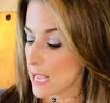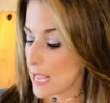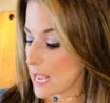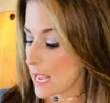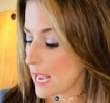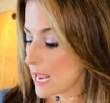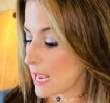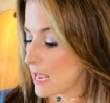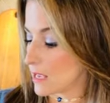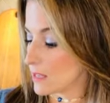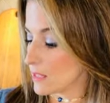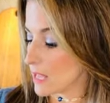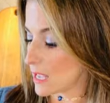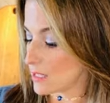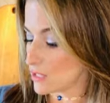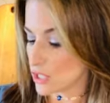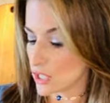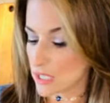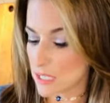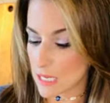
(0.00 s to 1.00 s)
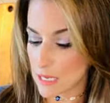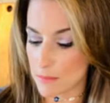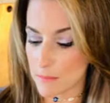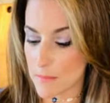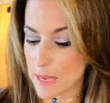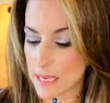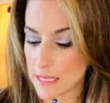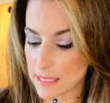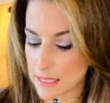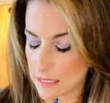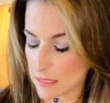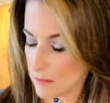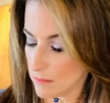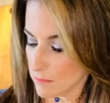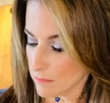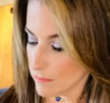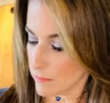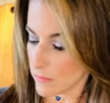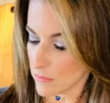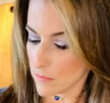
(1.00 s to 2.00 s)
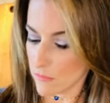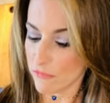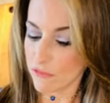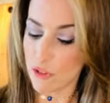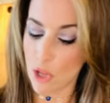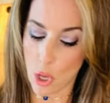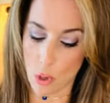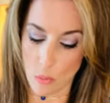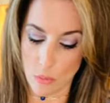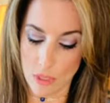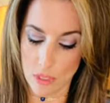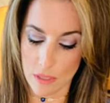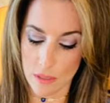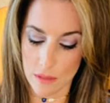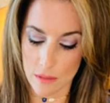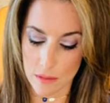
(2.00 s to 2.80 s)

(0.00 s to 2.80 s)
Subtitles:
and that just, it makes it float.